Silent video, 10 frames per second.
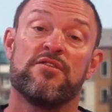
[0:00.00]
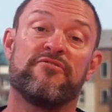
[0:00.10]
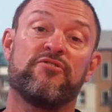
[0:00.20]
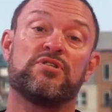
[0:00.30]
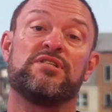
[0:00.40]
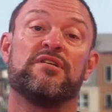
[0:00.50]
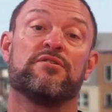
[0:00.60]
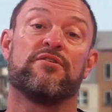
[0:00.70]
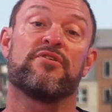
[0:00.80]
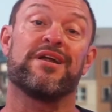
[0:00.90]
The first
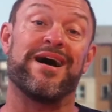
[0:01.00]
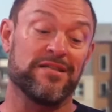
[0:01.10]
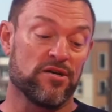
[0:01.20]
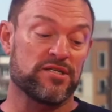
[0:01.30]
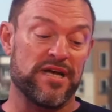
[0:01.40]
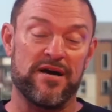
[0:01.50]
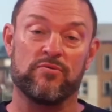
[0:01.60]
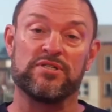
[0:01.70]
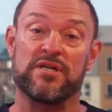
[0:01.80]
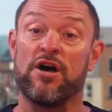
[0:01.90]
deal that I looked at
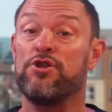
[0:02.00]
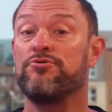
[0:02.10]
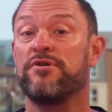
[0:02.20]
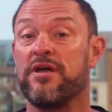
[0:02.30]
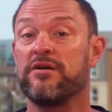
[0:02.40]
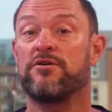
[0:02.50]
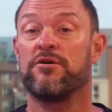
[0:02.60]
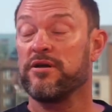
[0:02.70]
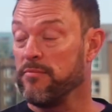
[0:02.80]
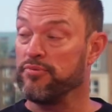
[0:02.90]
was a
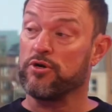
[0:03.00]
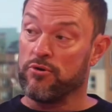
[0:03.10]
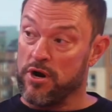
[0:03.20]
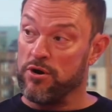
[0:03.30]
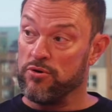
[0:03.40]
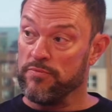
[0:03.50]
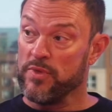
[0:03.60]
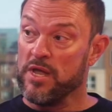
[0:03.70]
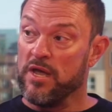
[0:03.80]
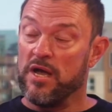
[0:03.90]
100-acre hemp grow.
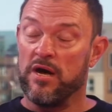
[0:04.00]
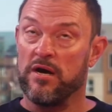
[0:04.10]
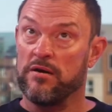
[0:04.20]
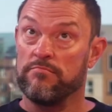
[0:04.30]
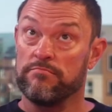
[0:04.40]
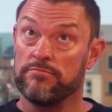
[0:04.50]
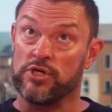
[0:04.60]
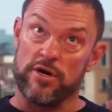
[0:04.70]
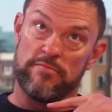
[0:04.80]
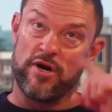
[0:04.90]

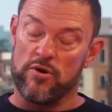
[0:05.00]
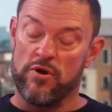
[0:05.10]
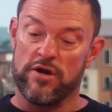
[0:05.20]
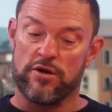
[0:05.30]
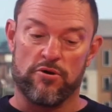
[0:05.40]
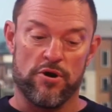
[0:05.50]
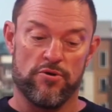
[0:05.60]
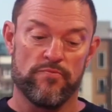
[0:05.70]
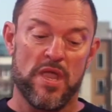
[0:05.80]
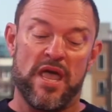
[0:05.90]
Marijuana
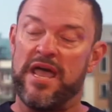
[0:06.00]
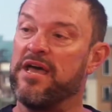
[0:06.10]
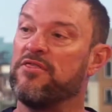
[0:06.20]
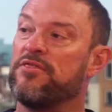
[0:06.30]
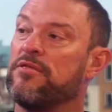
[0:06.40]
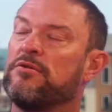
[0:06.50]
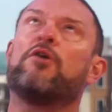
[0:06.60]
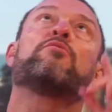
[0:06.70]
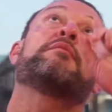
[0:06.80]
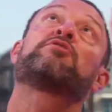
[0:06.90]
grow. And
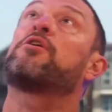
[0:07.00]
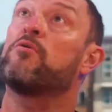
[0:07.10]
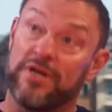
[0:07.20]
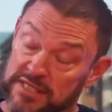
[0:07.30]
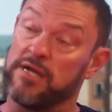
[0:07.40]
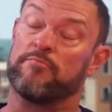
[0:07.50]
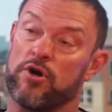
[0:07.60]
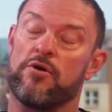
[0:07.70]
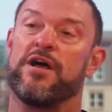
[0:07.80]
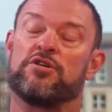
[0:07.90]
no, I'm sorry, it was hemp
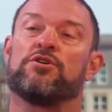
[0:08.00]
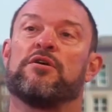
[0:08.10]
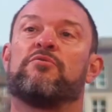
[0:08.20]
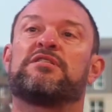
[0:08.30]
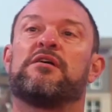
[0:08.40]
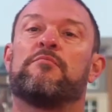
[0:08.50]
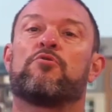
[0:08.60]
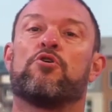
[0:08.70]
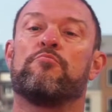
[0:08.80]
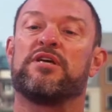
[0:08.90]
grow, actually. It was a
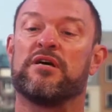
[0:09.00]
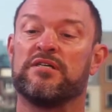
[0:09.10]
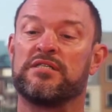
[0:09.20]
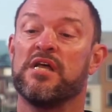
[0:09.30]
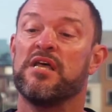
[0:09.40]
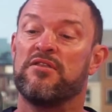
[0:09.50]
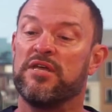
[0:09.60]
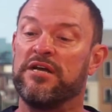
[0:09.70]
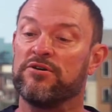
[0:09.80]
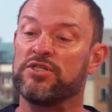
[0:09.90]
hemp grow because
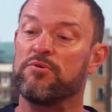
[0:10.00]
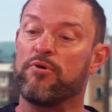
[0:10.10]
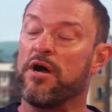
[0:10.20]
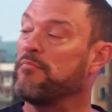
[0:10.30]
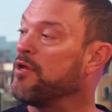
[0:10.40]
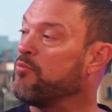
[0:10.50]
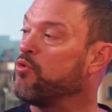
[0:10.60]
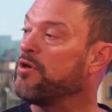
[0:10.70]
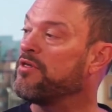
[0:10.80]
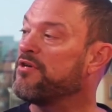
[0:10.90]
here's the problem
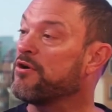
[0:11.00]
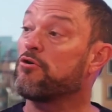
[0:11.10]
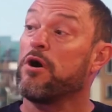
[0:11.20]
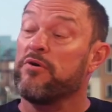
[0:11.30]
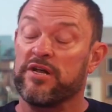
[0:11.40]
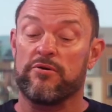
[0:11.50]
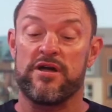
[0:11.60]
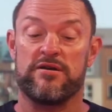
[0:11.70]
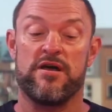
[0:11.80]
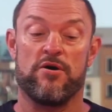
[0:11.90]
with growing
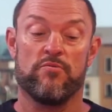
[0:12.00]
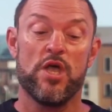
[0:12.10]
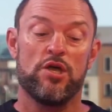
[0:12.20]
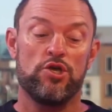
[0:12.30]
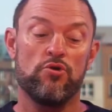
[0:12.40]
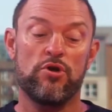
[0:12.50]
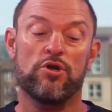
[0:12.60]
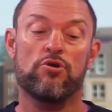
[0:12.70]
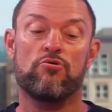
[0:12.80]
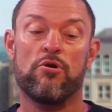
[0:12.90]
right now. You
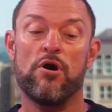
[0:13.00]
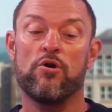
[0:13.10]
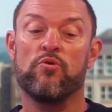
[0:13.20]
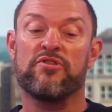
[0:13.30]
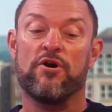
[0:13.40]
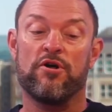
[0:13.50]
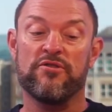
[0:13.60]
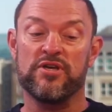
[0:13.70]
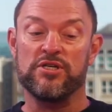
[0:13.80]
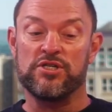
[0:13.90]
can grow with all
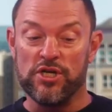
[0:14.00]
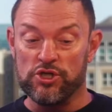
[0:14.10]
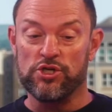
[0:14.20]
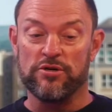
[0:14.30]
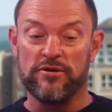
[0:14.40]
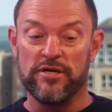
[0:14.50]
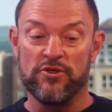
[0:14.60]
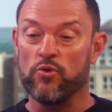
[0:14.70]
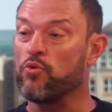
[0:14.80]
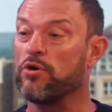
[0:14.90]
the intention
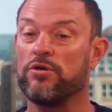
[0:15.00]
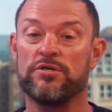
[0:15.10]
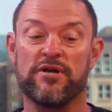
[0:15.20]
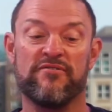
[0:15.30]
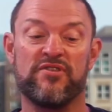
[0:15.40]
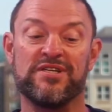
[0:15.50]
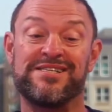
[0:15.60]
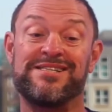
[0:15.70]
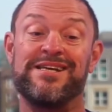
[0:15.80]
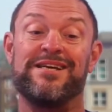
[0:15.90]
in the world of
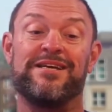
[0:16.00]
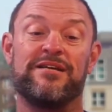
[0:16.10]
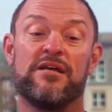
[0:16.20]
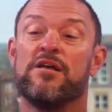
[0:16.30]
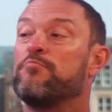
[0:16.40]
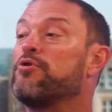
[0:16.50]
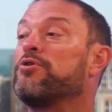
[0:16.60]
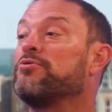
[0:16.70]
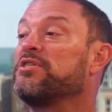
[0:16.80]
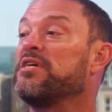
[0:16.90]
this seed
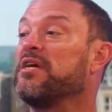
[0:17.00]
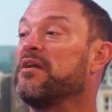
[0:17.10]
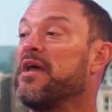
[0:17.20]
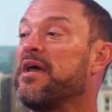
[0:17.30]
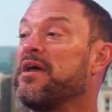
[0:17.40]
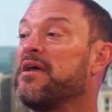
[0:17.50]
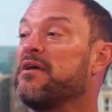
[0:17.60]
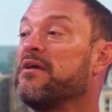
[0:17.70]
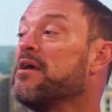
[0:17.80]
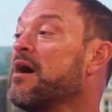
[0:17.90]
producing
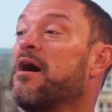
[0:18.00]
a